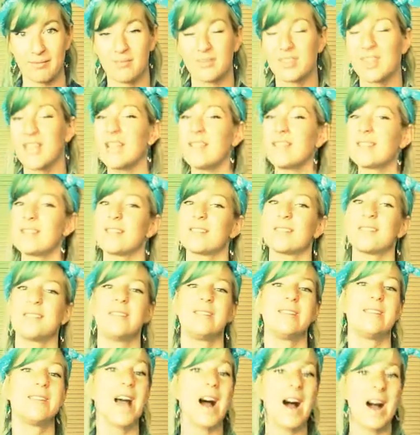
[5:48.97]
This is
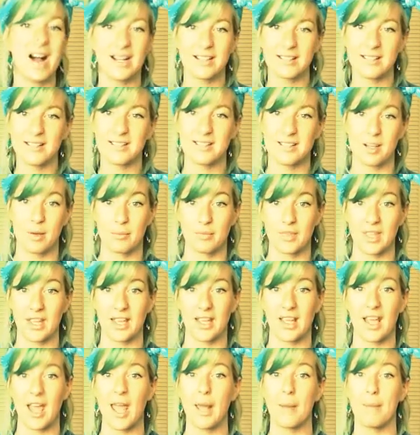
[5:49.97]
not
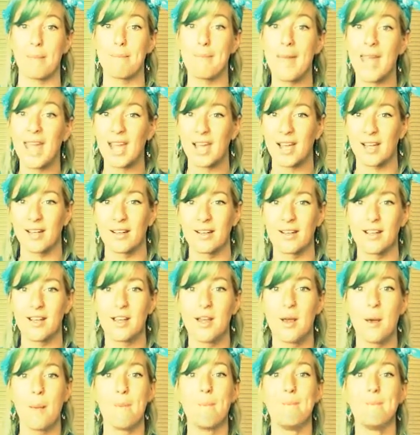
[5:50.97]
something a man
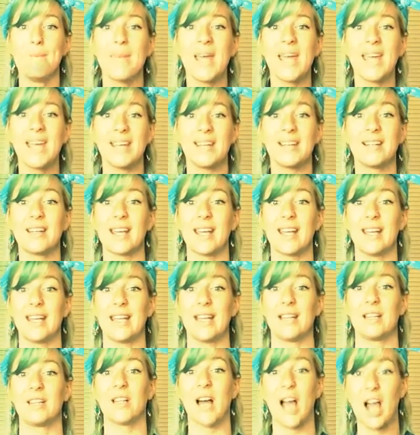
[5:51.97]
made in
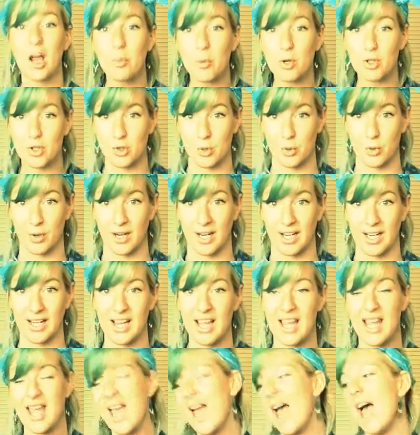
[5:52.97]
a laboratory
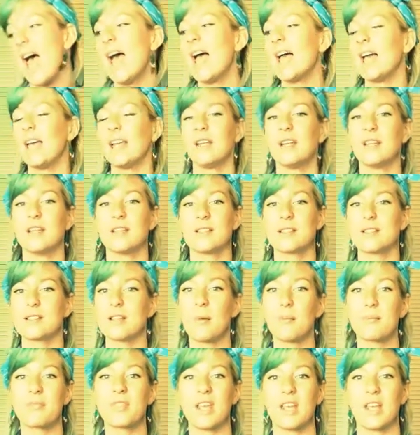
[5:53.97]
and
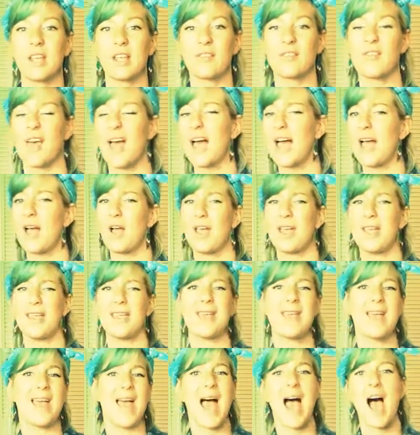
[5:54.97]
something that
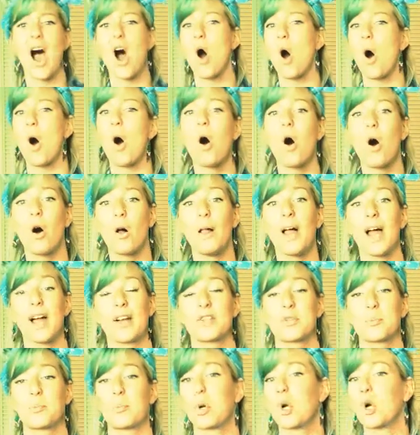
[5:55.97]
at all
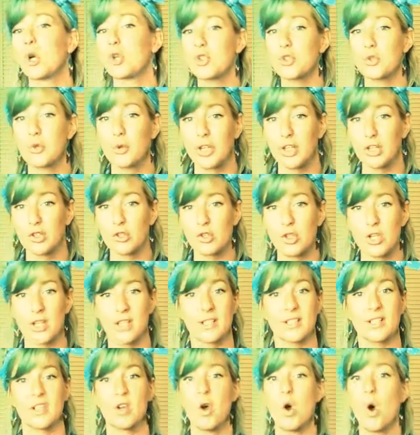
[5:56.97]
has personal
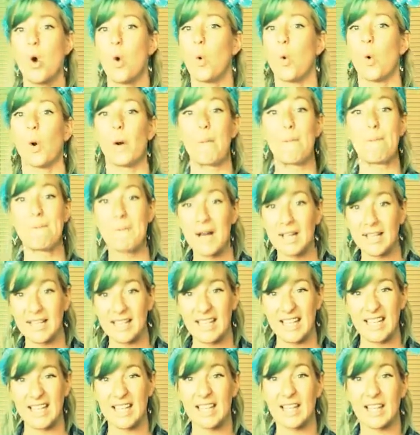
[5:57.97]
interest or
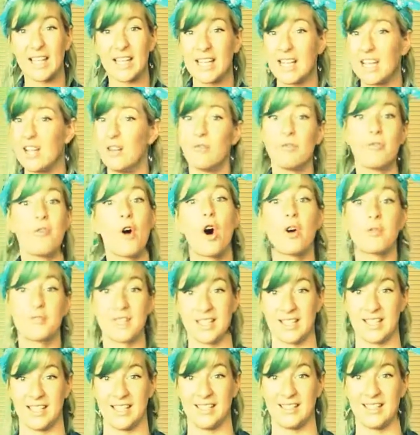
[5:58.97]
money involved
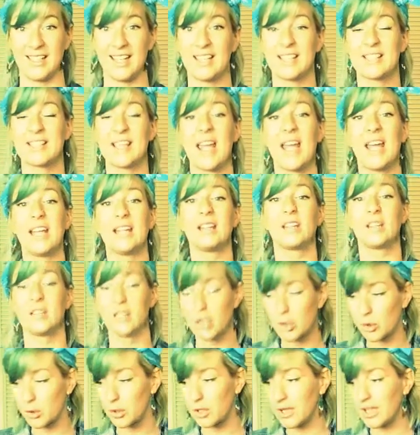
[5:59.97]
in it. It's
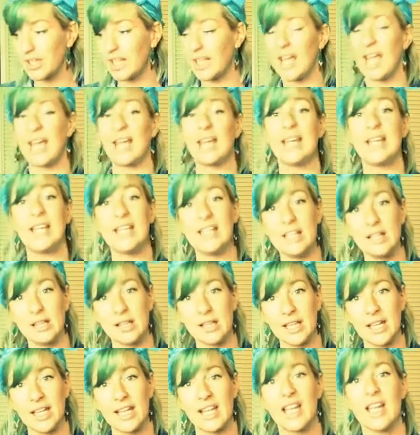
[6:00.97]
literally a
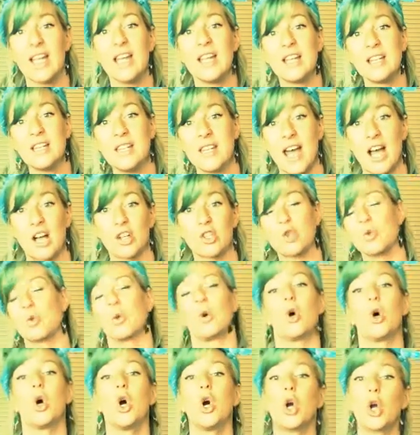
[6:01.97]
healing
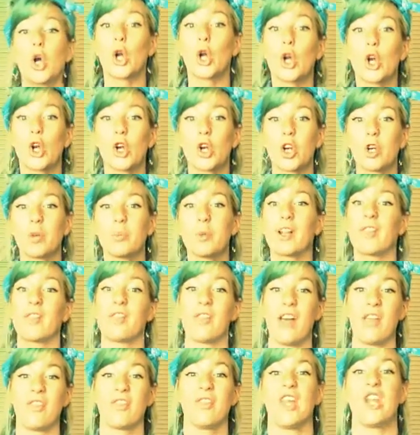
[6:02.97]
natural herb
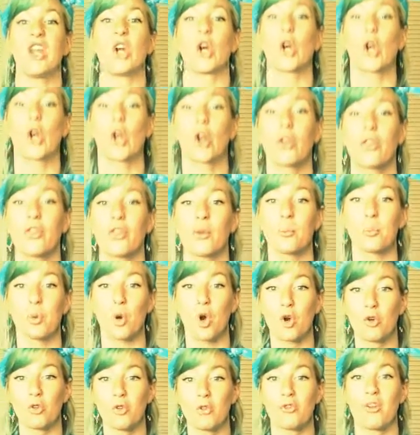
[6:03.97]
that the earth
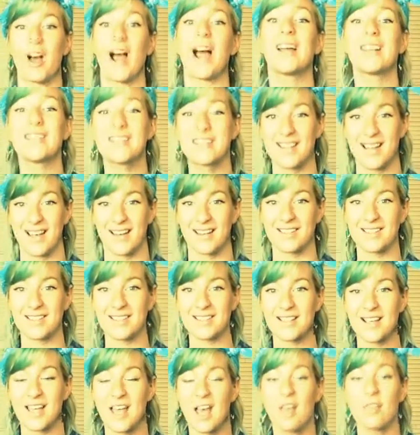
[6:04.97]
provides
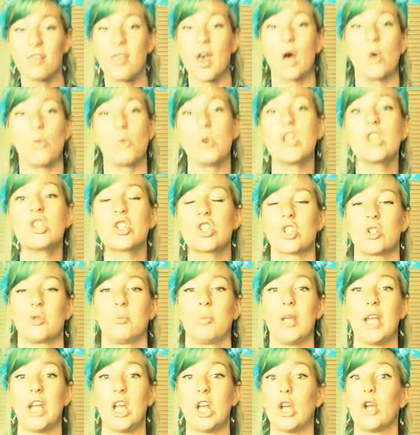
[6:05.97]
us that we should
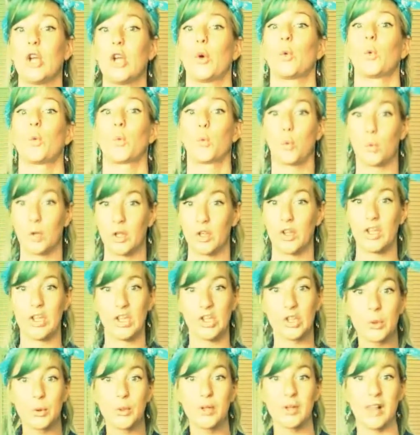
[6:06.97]
be really
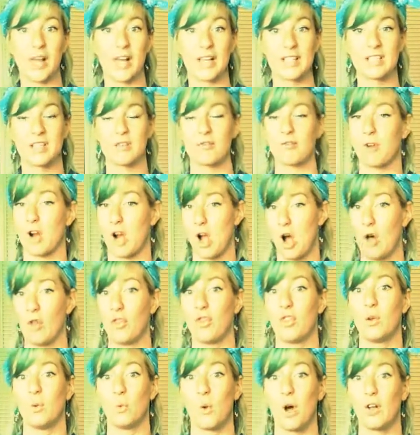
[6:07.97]
utilizing for health
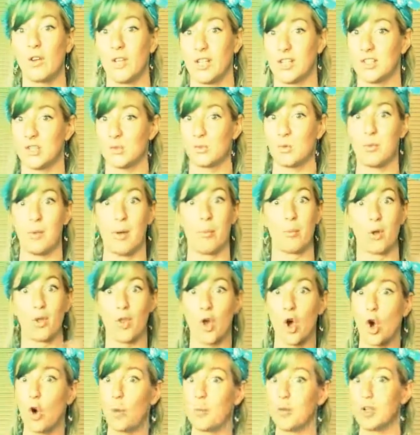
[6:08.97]
and wellness. Remember the
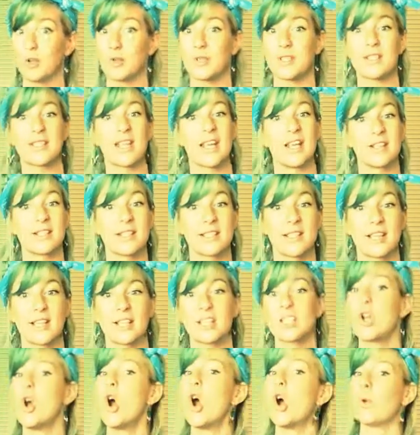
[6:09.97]
homeostasis,
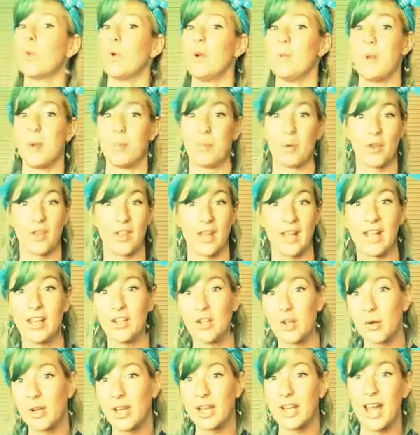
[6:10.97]
remember the
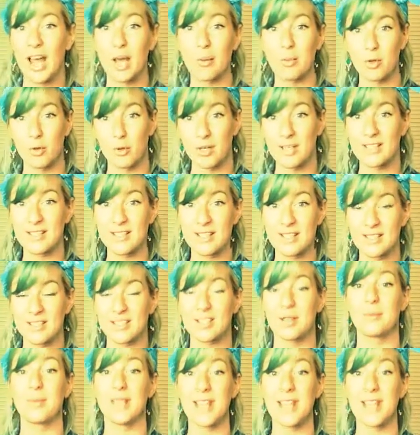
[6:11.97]
endocannabinoid system.